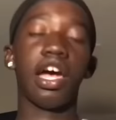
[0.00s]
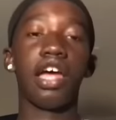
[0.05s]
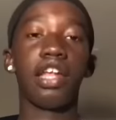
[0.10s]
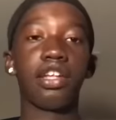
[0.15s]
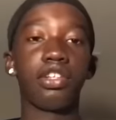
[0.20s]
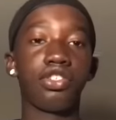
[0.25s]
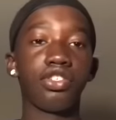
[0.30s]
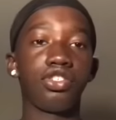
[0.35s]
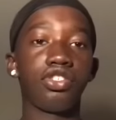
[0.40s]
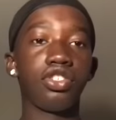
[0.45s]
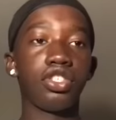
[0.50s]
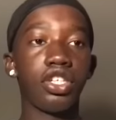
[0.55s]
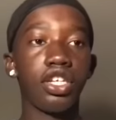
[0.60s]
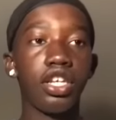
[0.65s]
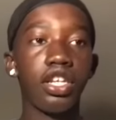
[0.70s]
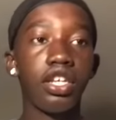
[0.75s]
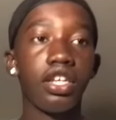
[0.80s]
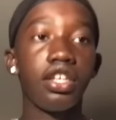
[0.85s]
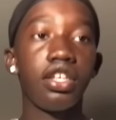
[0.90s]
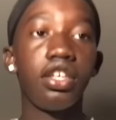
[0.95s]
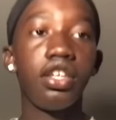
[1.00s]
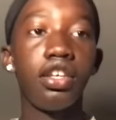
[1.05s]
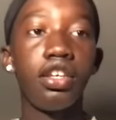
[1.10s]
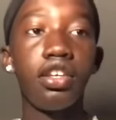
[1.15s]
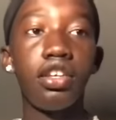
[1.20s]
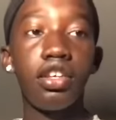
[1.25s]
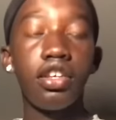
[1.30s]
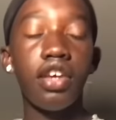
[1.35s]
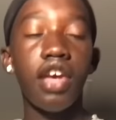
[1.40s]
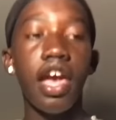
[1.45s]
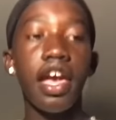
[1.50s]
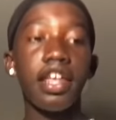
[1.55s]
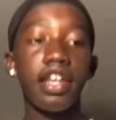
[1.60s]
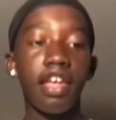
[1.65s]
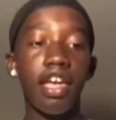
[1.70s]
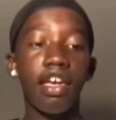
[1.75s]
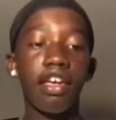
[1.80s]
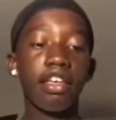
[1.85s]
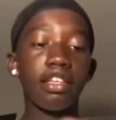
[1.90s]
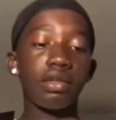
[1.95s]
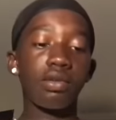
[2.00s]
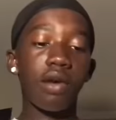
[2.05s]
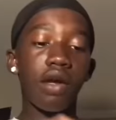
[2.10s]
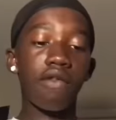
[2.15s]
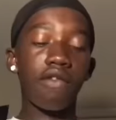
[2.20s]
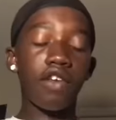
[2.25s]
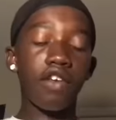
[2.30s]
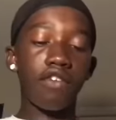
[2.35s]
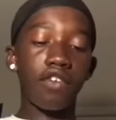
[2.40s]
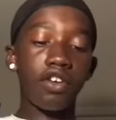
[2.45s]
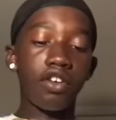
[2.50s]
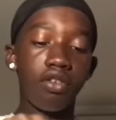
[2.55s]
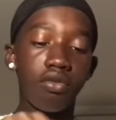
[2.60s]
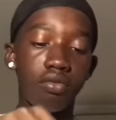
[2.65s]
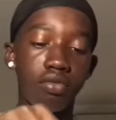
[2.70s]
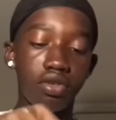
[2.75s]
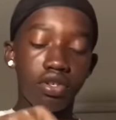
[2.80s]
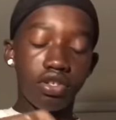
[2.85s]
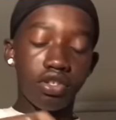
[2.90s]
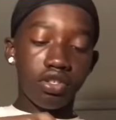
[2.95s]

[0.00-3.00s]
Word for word: got it just to get it. 88 is my favorite number,